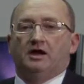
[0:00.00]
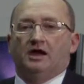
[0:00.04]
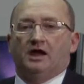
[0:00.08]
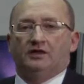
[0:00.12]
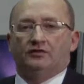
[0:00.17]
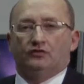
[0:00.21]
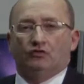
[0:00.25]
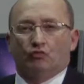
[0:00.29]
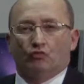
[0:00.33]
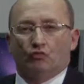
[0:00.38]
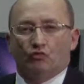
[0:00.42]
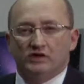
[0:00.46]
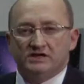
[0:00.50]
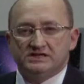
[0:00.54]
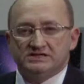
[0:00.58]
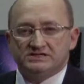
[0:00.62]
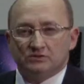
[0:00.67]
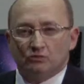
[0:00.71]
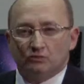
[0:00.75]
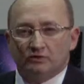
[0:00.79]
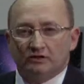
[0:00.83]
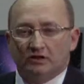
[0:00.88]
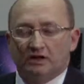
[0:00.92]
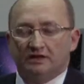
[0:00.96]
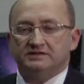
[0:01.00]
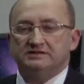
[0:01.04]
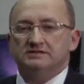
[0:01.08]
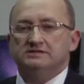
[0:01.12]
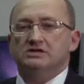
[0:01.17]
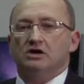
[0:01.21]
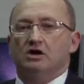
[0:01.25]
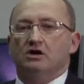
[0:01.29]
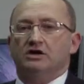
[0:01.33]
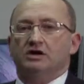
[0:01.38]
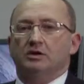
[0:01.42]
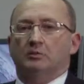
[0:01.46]
And the reason we like to
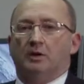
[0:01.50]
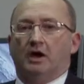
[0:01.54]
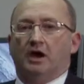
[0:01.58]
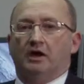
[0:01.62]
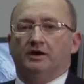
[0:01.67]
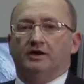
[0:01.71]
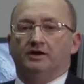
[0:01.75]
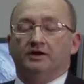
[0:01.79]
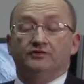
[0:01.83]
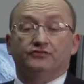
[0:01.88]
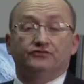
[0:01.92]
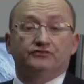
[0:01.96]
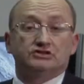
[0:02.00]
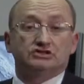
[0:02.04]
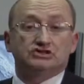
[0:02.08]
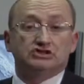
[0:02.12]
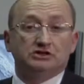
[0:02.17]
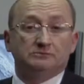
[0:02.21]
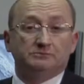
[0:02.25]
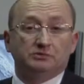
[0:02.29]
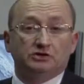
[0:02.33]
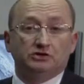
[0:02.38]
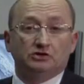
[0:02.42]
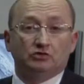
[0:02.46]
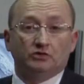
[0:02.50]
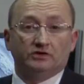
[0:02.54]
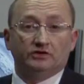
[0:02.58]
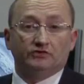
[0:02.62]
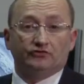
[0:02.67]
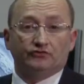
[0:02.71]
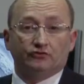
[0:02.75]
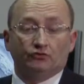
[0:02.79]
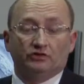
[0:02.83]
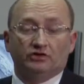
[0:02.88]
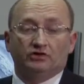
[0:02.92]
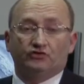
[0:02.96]
talk about it is the GPU
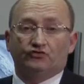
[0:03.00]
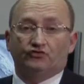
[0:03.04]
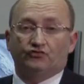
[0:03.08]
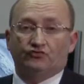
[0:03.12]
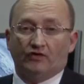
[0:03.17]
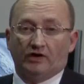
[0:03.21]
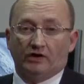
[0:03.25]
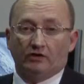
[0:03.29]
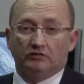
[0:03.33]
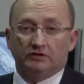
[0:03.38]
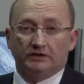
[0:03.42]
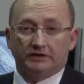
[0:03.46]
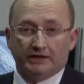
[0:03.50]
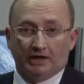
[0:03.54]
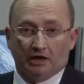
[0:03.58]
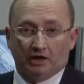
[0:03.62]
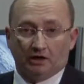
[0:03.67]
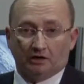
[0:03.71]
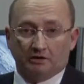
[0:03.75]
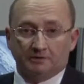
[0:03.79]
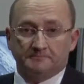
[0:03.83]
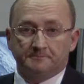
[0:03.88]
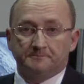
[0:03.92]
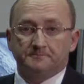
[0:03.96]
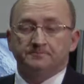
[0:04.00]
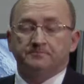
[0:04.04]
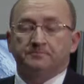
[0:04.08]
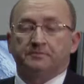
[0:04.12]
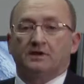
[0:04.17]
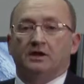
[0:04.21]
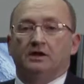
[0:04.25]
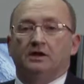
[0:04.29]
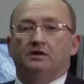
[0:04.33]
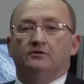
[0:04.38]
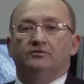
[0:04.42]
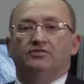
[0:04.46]
industry is fairly young.
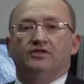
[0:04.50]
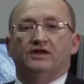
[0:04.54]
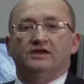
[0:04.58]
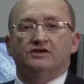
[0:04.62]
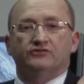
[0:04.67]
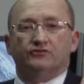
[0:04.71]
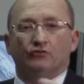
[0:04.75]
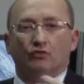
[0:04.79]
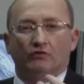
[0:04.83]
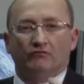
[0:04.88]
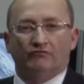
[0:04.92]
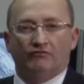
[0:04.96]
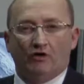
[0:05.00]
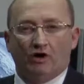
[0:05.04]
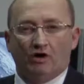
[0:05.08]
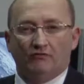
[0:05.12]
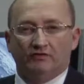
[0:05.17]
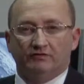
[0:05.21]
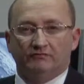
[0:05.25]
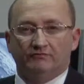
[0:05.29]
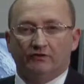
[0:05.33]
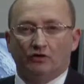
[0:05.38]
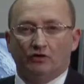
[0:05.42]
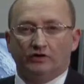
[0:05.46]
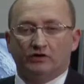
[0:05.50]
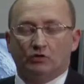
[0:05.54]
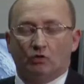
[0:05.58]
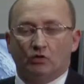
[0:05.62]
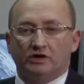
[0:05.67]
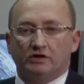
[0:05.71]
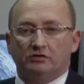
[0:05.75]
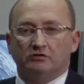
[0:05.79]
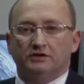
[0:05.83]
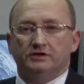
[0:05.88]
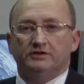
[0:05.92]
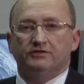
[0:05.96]
Things are evolving very
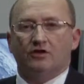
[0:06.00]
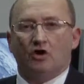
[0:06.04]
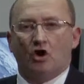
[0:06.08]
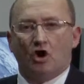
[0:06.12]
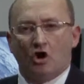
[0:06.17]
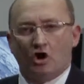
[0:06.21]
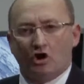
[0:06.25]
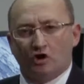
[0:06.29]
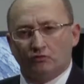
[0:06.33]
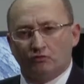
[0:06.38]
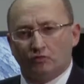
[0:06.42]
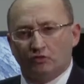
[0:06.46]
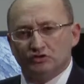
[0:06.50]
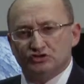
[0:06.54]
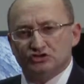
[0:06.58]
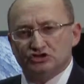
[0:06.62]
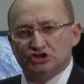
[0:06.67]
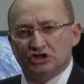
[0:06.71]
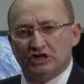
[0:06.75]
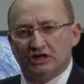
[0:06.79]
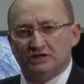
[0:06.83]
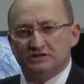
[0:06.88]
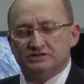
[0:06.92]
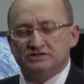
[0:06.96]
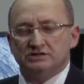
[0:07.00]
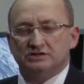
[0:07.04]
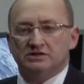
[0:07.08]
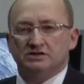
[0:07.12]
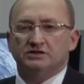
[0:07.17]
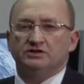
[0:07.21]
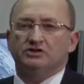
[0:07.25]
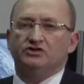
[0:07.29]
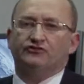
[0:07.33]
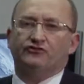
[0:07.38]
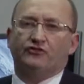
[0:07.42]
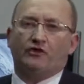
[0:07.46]
quickly. The hardware's
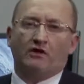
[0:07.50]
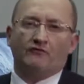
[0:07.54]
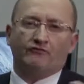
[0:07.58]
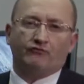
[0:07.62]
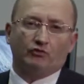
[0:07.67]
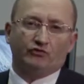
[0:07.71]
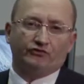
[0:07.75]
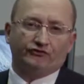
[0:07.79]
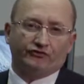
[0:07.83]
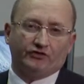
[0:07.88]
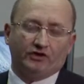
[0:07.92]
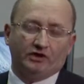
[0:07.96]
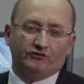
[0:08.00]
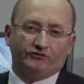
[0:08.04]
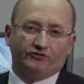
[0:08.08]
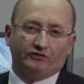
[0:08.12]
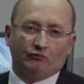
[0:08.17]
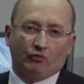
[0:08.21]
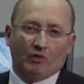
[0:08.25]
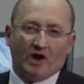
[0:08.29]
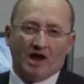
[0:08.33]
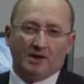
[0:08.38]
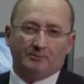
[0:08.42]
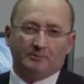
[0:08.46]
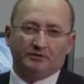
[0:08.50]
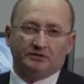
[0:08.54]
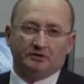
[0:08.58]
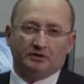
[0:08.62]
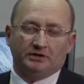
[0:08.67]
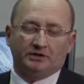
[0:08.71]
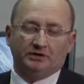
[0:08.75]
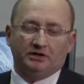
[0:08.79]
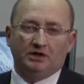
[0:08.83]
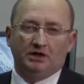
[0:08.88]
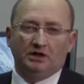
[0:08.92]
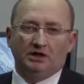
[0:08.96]
changing, the software's changing
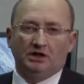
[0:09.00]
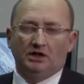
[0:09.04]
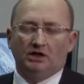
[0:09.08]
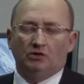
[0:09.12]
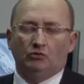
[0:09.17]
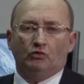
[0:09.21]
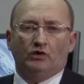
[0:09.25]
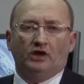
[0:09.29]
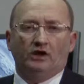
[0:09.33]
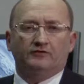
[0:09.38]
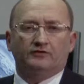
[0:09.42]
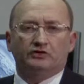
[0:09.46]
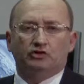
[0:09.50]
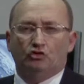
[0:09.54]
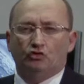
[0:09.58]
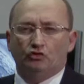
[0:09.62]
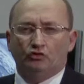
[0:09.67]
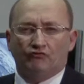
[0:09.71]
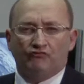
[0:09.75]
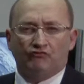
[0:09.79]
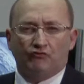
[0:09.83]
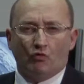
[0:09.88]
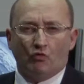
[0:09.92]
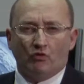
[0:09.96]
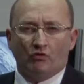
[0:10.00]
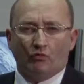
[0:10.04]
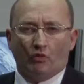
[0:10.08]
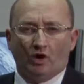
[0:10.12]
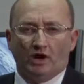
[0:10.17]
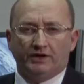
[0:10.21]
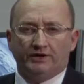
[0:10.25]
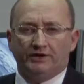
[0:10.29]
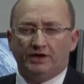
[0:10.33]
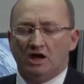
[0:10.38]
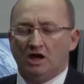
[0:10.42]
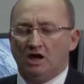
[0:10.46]
rapidly. We have CUDA 4
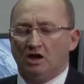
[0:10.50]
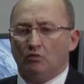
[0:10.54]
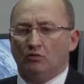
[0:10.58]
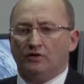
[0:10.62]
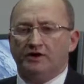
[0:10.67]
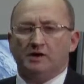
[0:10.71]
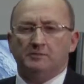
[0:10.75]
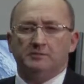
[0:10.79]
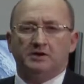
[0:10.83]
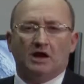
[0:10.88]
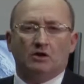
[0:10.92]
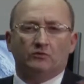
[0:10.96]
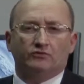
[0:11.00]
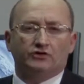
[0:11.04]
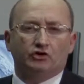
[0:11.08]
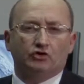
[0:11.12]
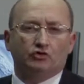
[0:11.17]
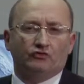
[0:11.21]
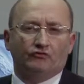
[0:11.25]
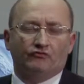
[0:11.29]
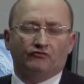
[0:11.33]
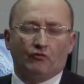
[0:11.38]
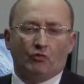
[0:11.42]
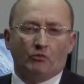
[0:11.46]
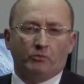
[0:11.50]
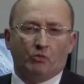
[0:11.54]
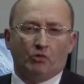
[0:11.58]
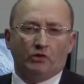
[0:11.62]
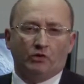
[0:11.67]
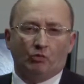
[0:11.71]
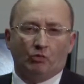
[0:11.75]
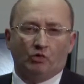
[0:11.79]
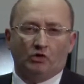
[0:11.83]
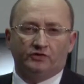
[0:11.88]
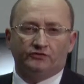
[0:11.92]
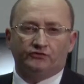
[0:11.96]
right now. We're coming out with CUDA
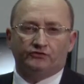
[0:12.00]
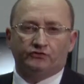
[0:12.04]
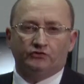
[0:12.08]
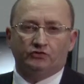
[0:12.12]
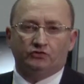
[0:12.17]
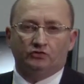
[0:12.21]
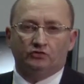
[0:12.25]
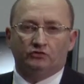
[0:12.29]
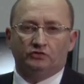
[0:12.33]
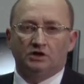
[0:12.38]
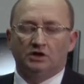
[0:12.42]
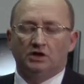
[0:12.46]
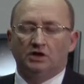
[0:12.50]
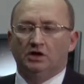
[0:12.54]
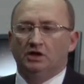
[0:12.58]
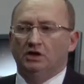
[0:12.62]
4.1 soon.